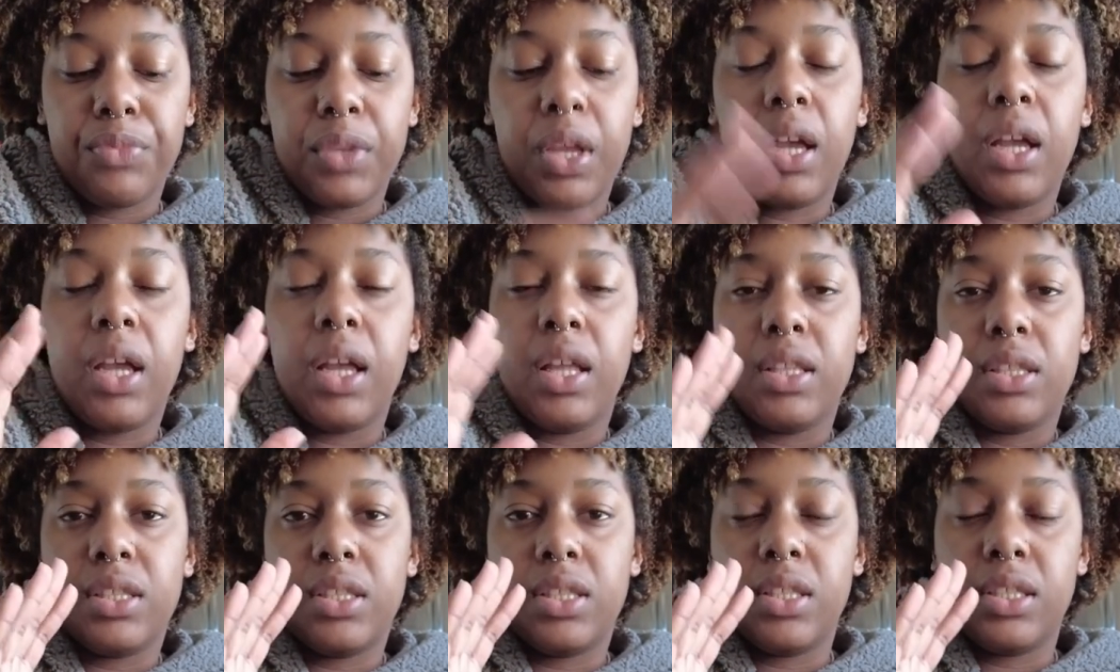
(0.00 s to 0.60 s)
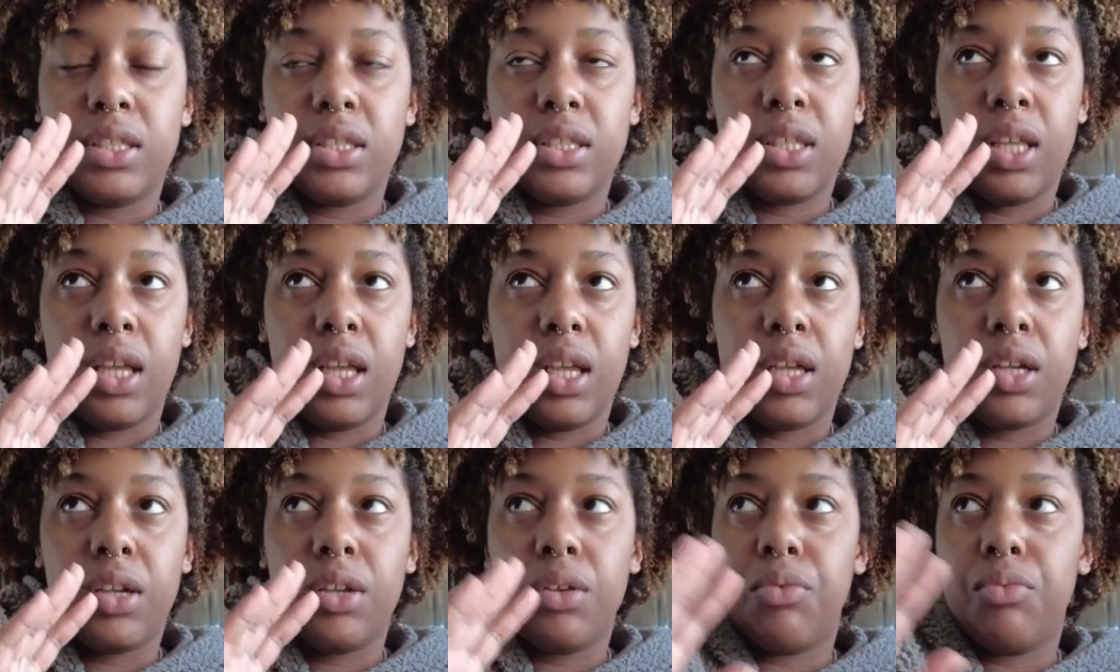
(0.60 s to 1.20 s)
against this
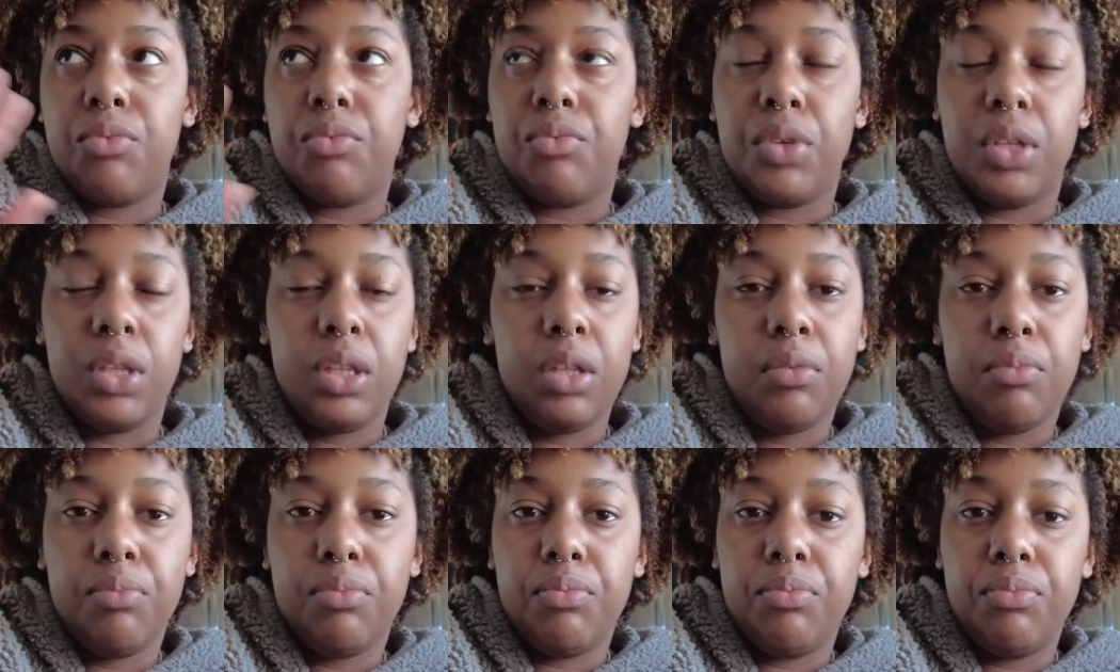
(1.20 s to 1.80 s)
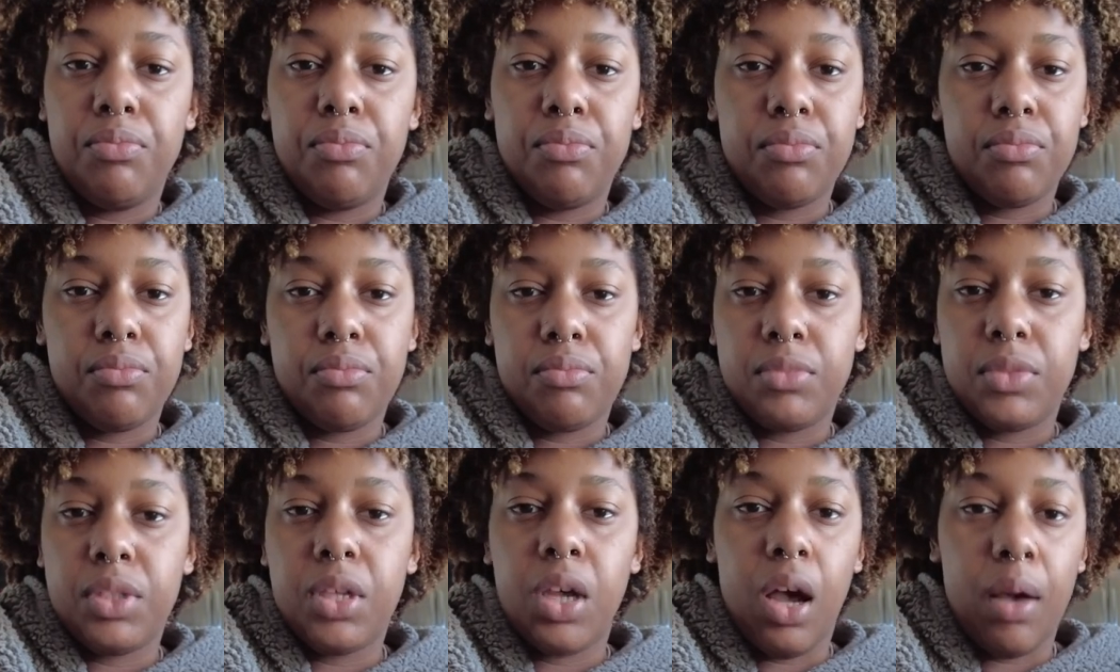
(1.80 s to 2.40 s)
like really
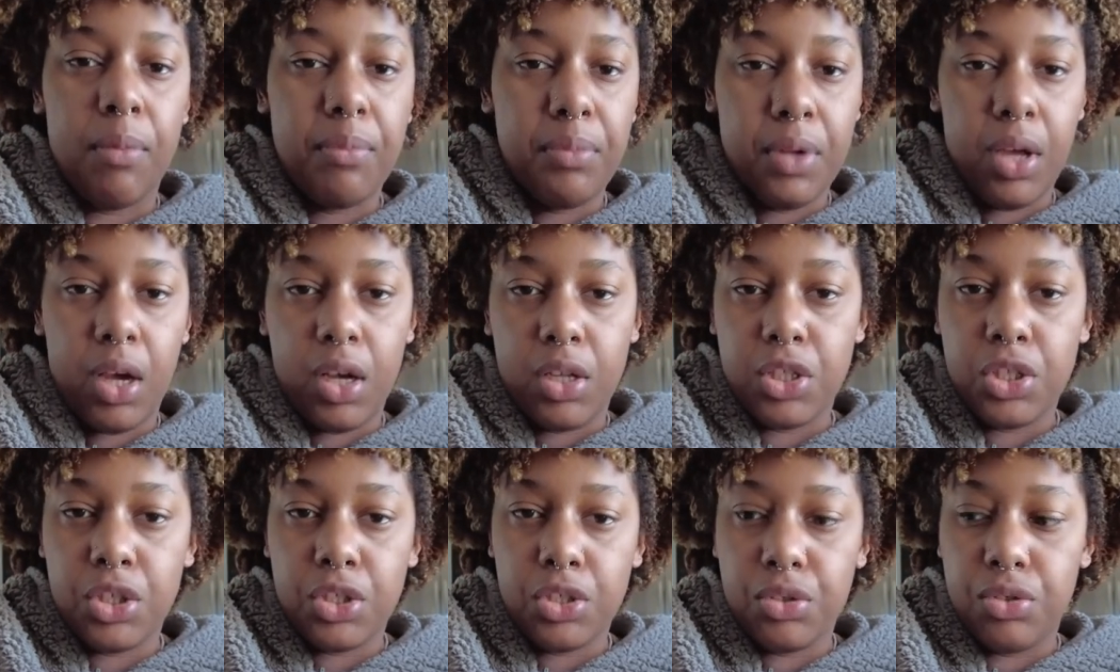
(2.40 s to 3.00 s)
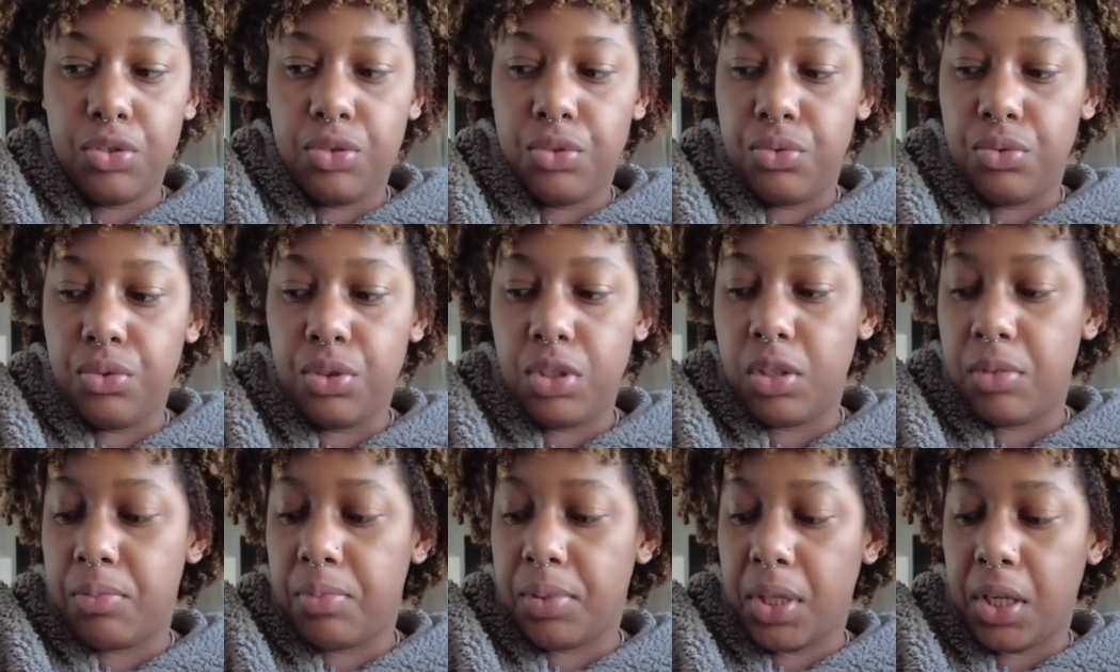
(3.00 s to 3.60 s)
top-notch
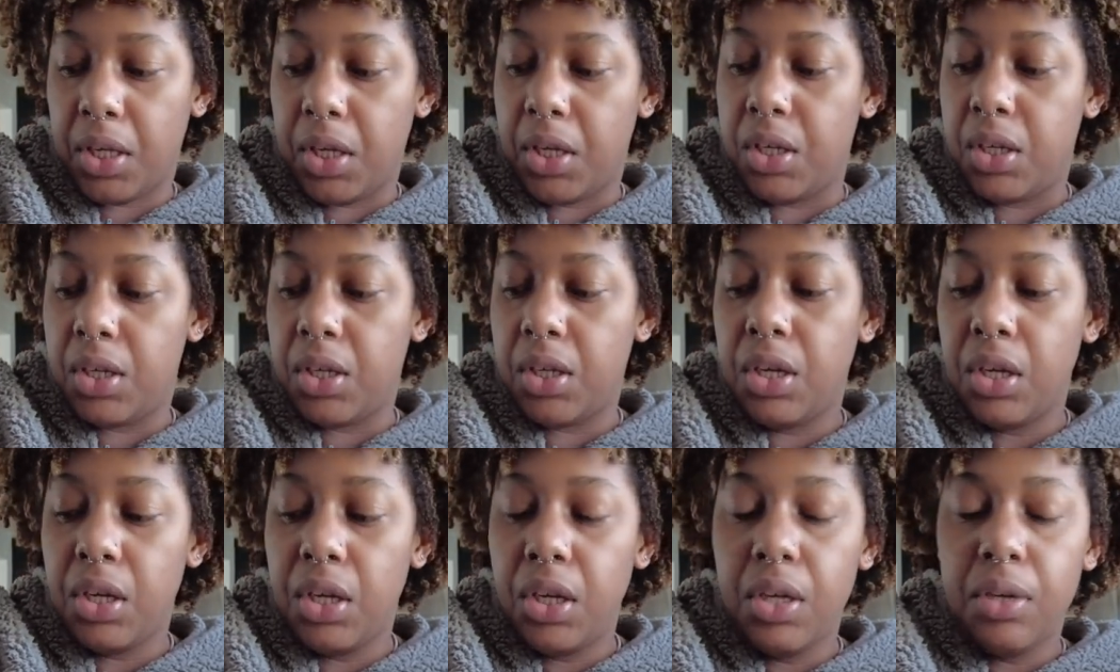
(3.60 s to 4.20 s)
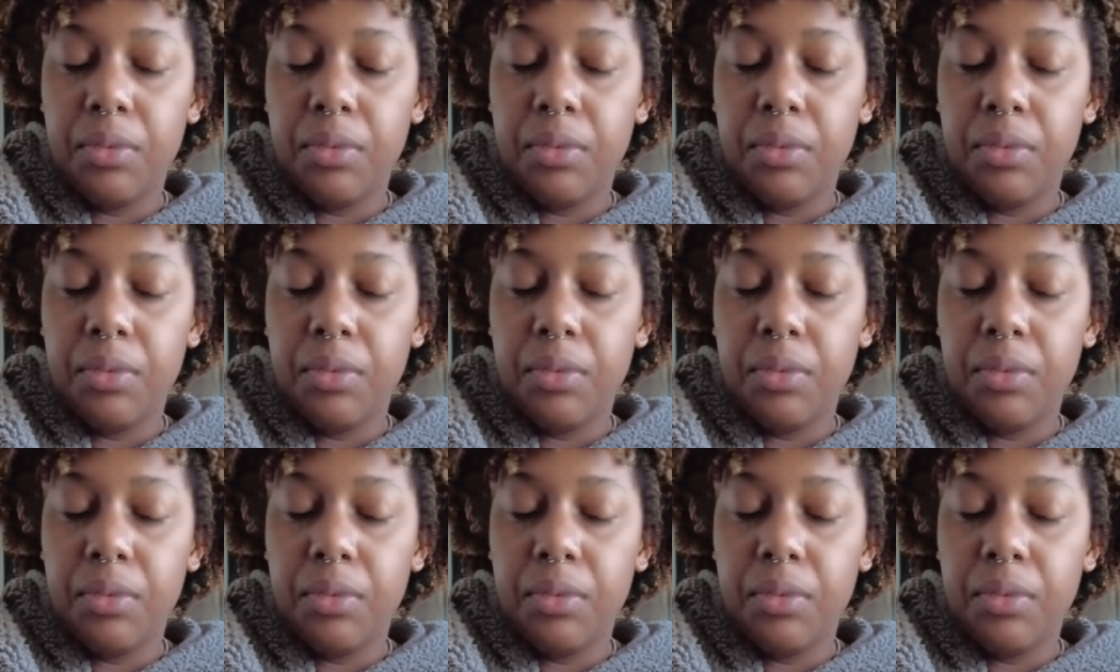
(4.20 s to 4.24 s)
junior player.